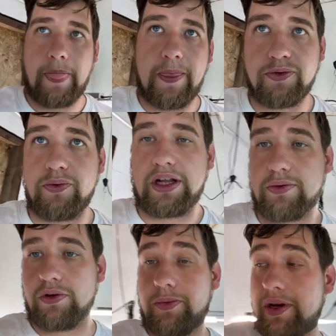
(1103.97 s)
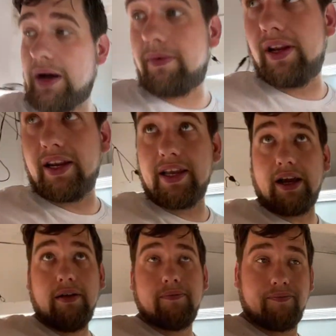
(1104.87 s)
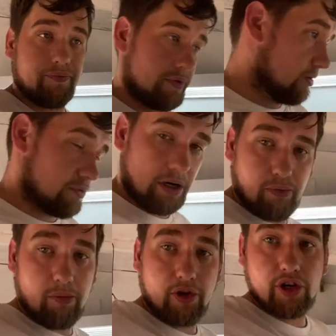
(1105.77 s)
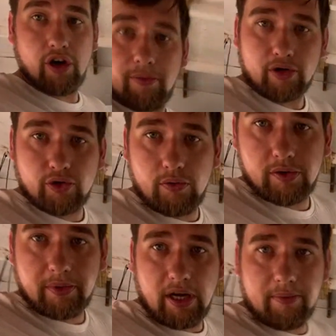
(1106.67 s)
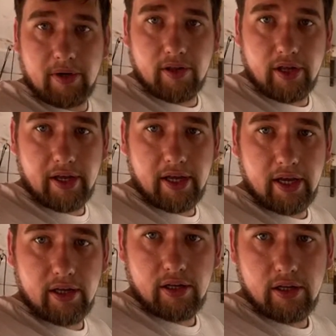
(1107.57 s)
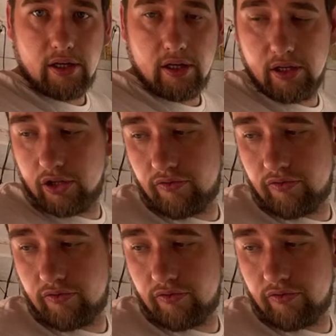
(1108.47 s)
So that's what's been happening in here. I'm going to pull my chair up. I'll show you what's been happening in the